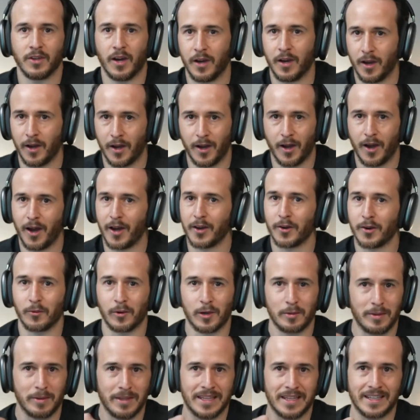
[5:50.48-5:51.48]
I don't
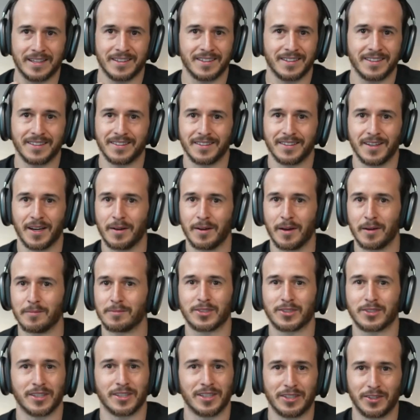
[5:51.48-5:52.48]
want to be I'm
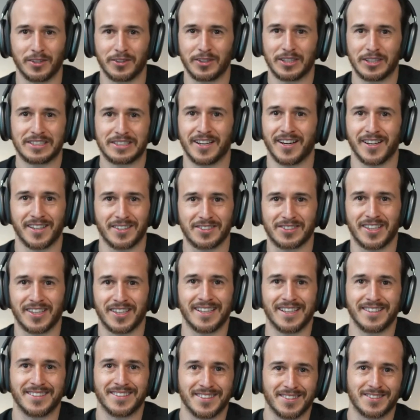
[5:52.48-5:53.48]
certainly not the data
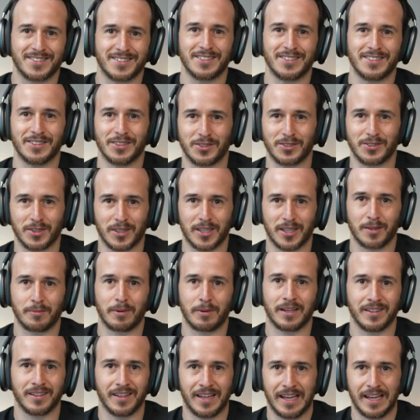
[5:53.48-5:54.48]
scientist, talking
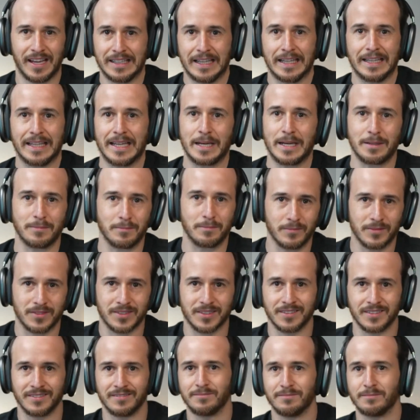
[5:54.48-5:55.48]
about LLMs
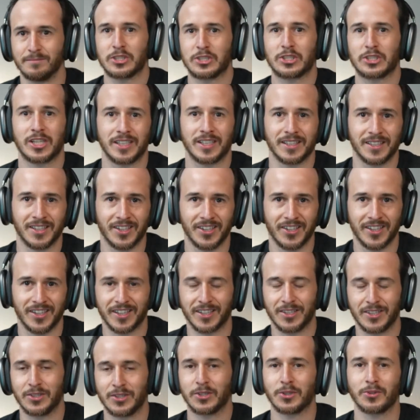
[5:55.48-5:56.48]
and machine
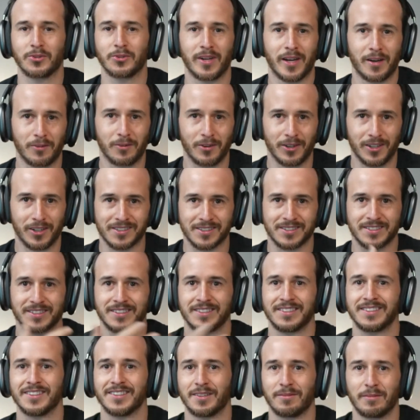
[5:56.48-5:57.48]
learning and neural networks.
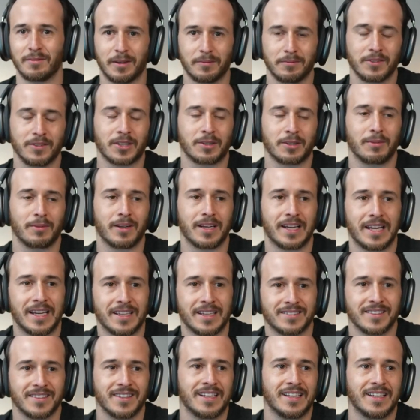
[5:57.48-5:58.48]
I'm not going to be
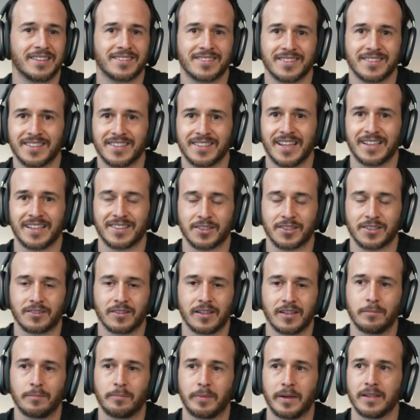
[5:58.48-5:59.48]
able to answer to that
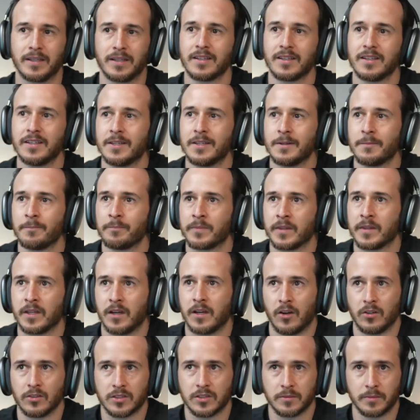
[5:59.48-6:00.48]
degree. But
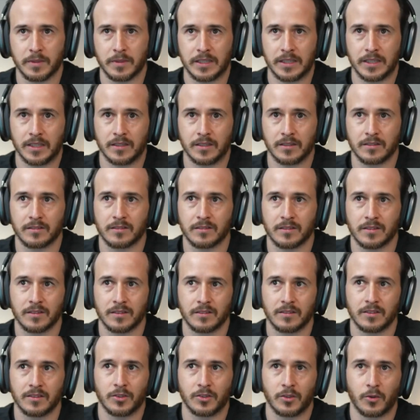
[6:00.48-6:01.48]
ultimately,
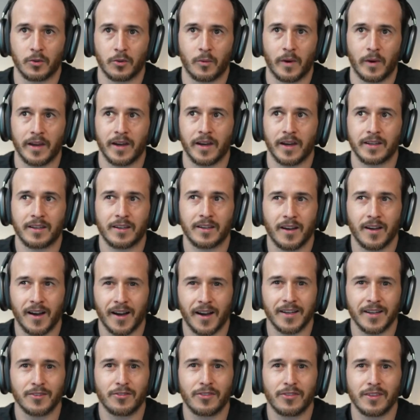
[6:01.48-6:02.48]
the way I
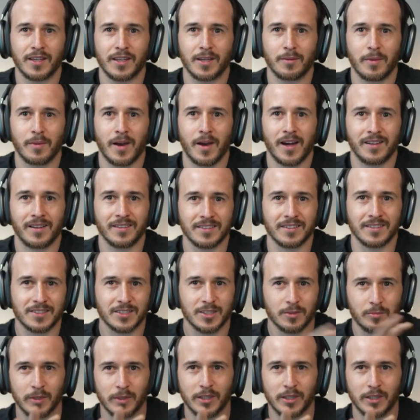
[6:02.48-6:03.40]
kind of think about it, and this is a